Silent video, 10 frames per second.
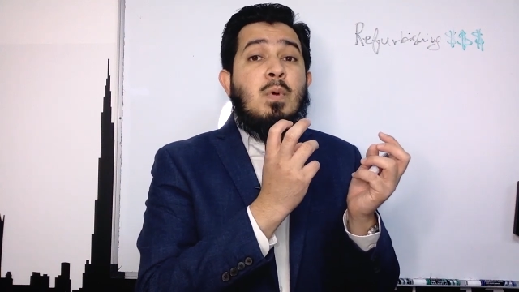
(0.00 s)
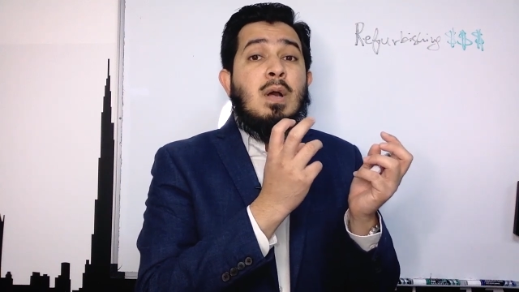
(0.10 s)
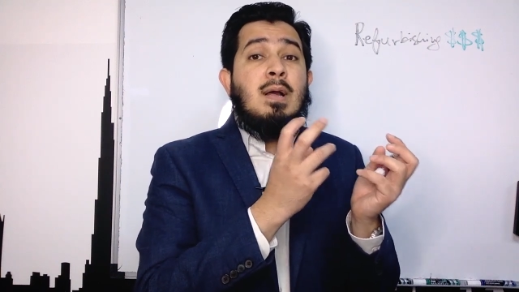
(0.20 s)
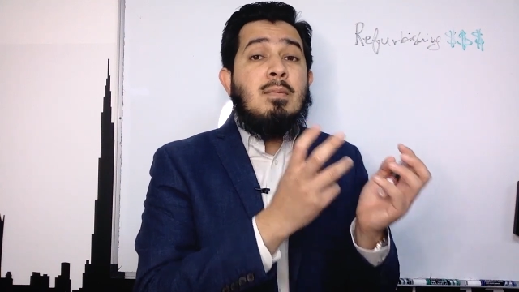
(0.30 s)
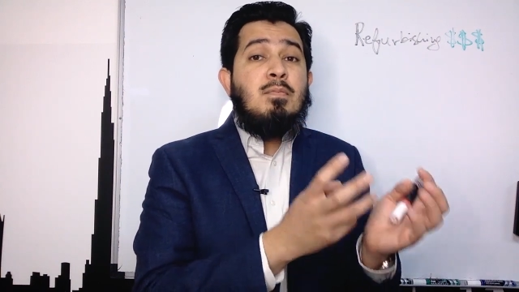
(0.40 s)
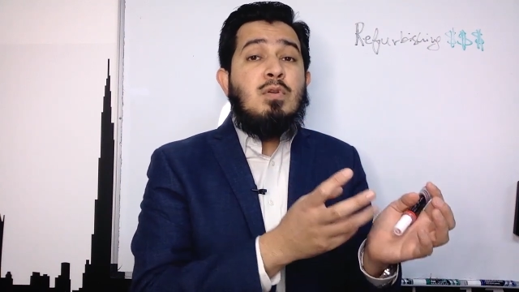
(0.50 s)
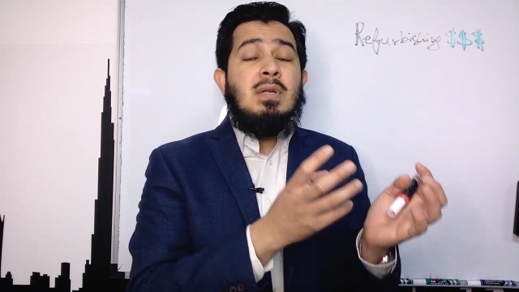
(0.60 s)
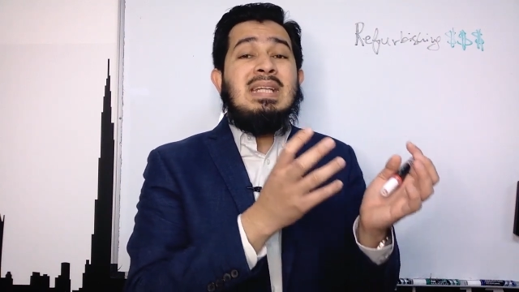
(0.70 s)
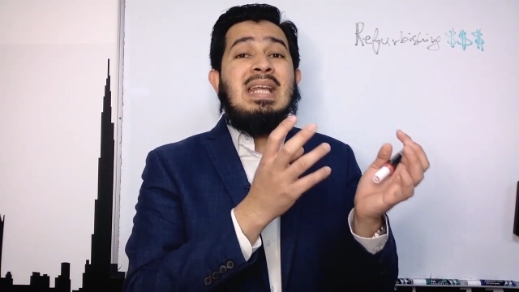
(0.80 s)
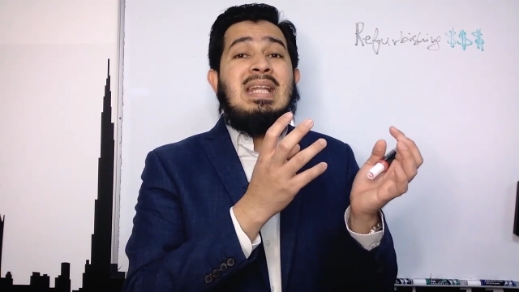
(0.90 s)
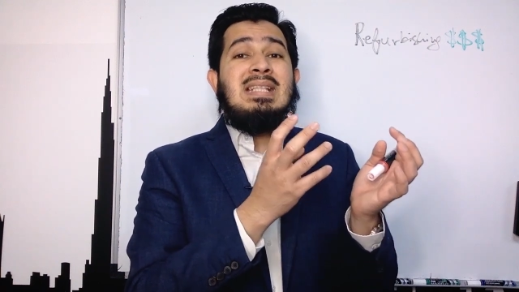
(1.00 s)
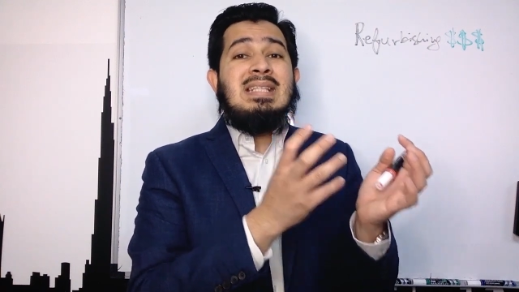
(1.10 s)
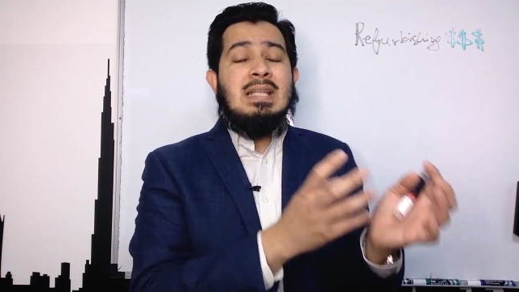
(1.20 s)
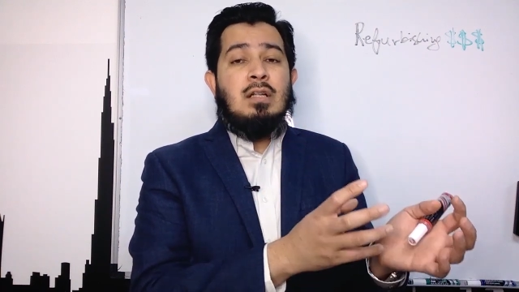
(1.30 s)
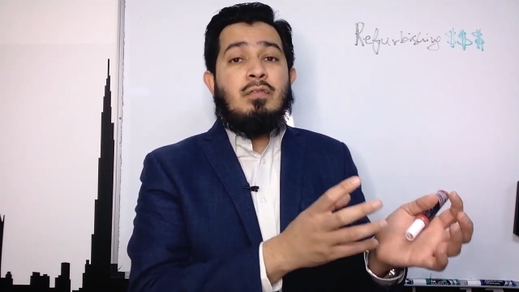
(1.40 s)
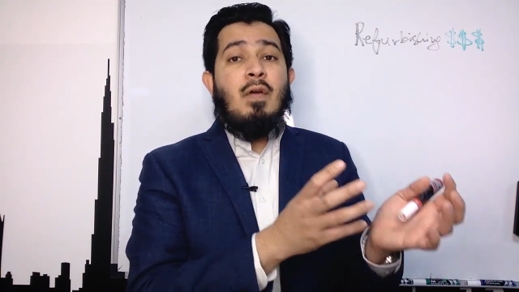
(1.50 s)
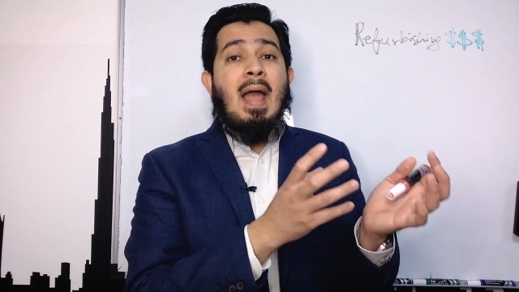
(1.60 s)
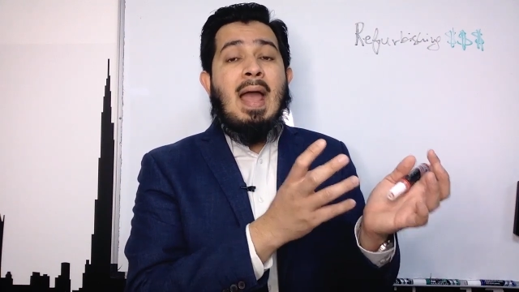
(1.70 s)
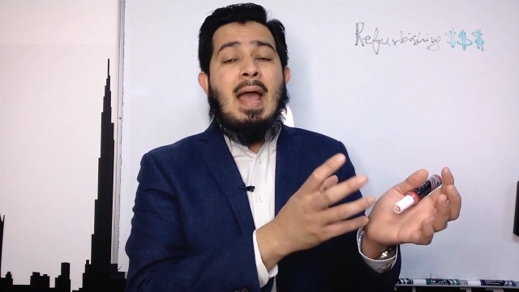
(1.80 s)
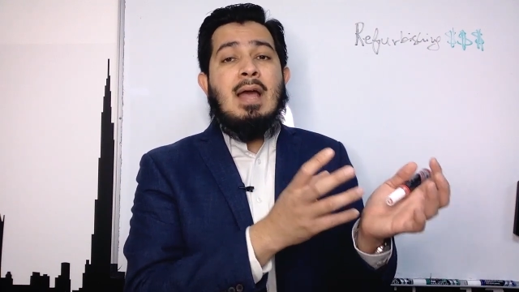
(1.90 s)
community itself
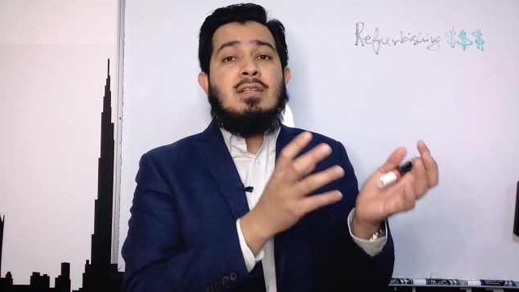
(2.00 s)
has